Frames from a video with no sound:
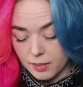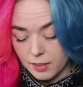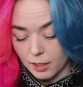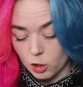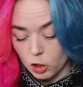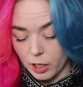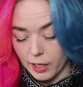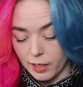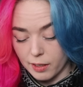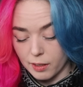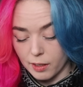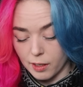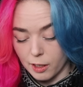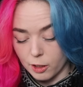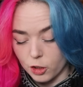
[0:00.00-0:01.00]
essentially
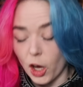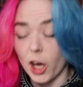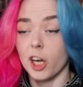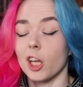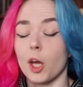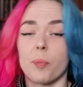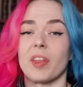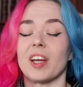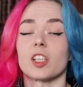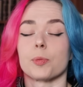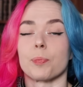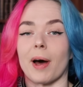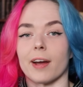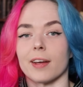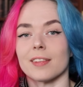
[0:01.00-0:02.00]
cutting up their
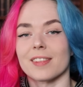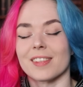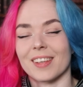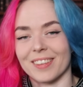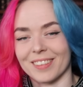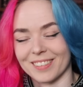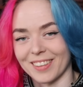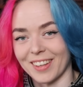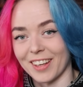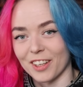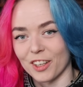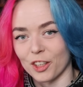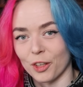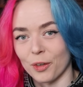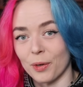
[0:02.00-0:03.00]
spines
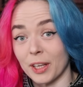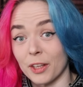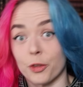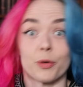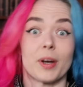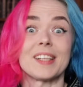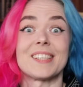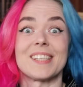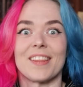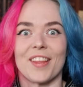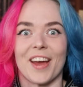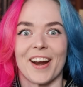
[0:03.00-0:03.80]
and gluing threads in